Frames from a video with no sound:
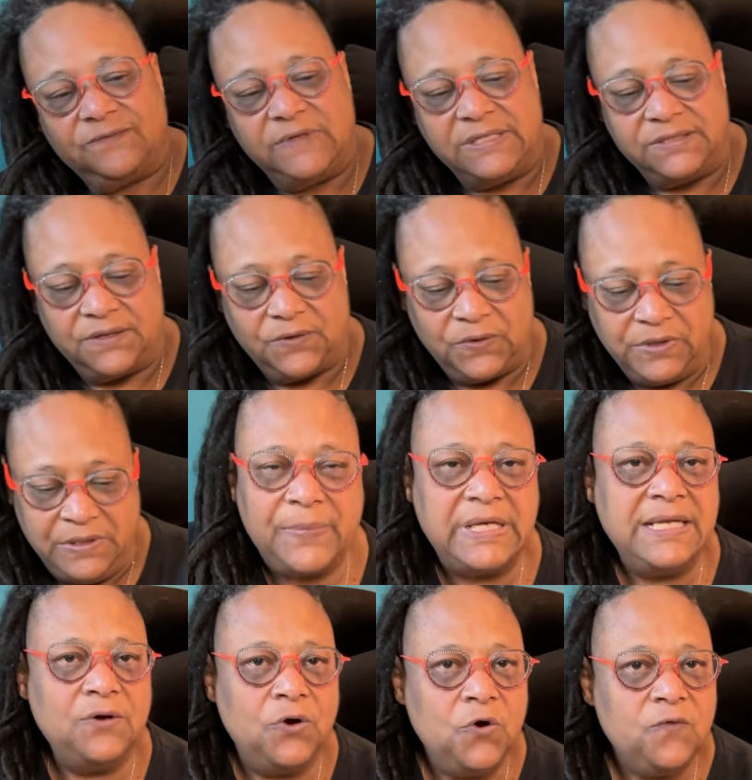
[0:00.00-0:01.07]
veto. But
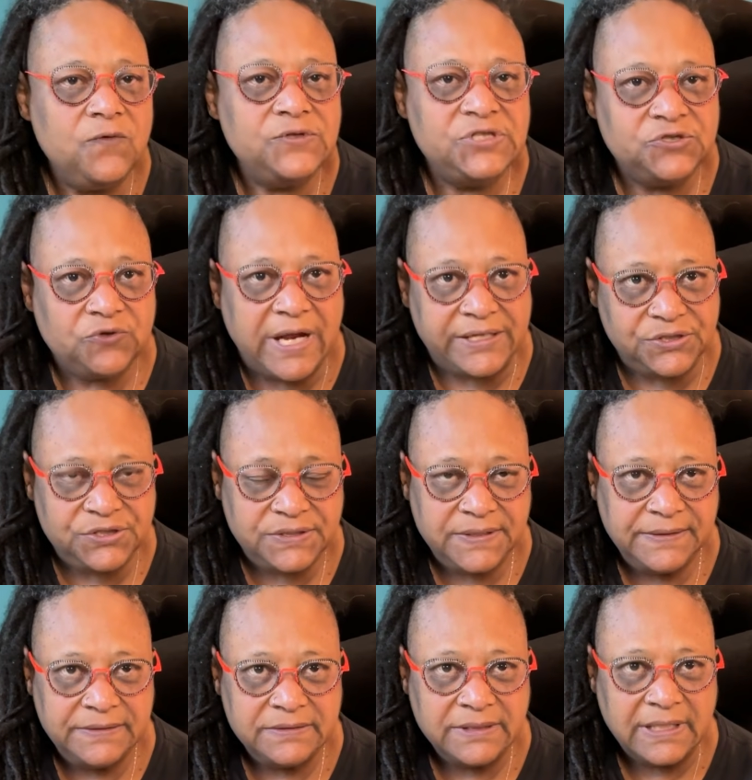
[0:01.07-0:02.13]
he overstretched
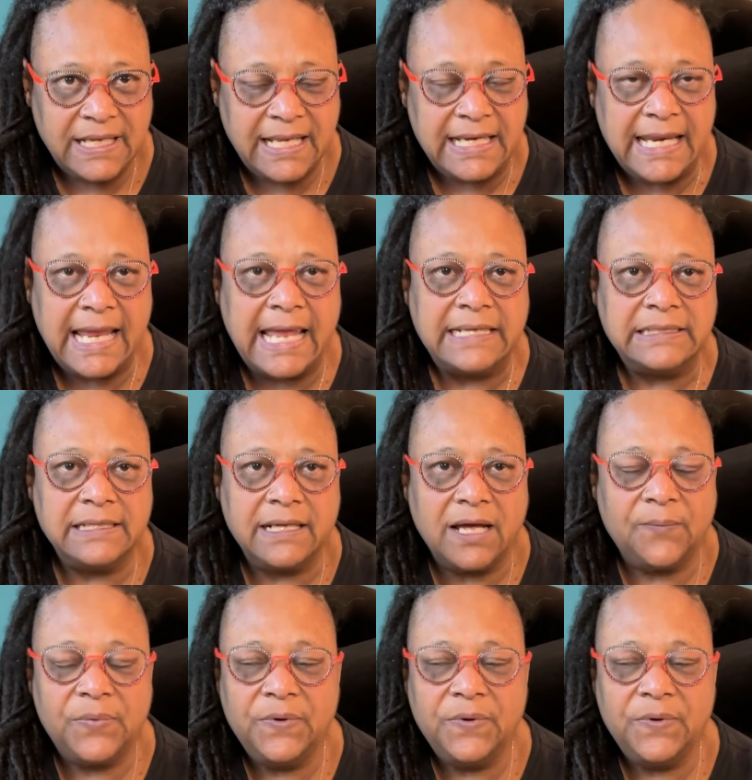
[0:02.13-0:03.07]
and he ended up